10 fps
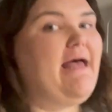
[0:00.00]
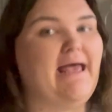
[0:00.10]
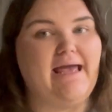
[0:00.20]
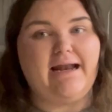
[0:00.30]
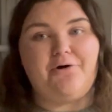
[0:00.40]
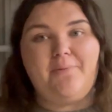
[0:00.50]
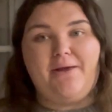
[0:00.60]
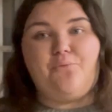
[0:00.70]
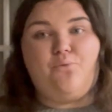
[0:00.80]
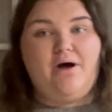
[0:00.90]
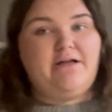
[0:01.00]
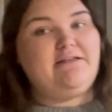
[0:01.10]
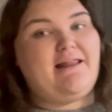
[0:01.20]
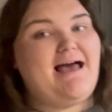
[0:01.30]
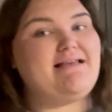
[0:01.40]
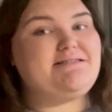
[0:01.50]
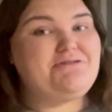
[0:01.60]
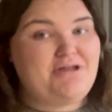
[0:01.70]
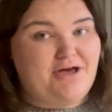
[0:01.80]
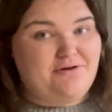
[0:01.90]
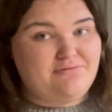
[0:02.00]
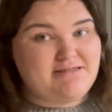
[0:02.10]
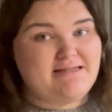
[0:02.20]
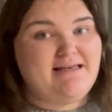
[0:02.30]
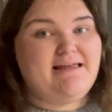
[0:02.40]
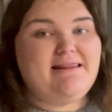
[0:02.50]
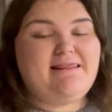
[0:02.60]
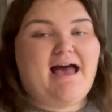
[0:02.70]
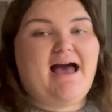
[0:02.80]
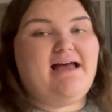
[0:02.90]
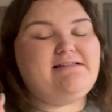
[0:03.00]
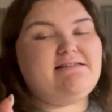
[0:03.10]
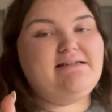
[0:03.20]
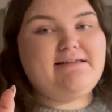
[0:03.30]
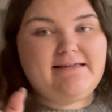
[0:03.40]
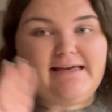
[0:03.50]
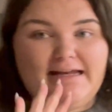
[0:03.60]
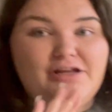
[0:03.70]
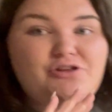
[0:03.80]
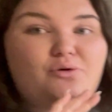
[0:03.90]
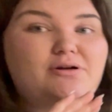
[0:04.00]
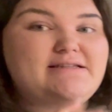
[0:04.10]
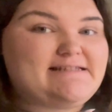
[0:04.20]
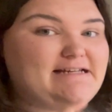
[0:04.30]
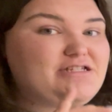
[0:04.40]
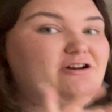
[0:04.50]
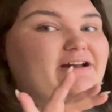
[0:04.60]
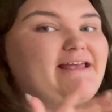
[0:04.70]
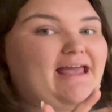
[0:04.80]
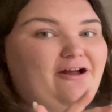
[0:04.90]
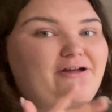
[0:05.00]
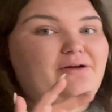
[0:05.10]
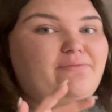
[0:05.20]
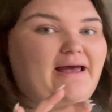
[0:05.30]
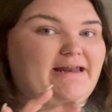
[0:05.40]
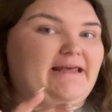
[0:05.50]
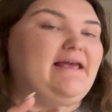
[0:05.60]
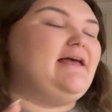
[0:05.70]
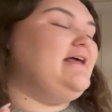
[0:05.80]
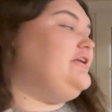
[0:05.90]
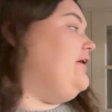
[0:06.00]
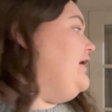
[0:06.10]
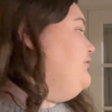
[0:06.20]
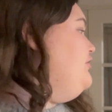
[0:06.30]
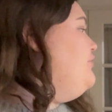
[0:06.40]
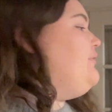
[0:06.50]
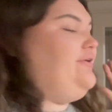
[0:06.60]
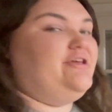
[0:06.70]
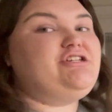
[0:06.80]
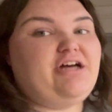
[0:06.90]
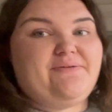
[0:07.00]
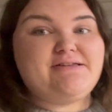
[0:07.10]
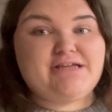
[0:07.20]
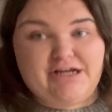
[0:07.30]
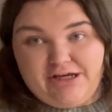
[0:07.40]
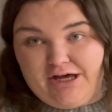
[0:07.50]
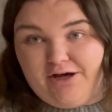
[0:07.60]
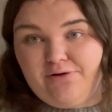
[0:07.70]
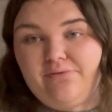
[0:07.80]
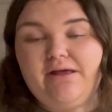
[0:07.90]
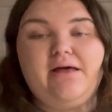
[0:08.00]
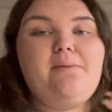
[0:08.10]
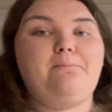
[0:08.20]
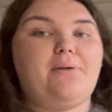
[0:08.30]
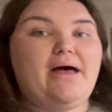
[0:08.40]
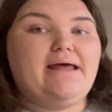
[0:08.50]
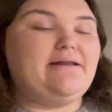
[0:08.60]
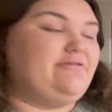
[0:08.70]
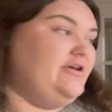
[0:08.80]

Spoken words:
And I'll make one last note that getting your seed starting area ready. Now, I don't know where this shelf is going to go, but the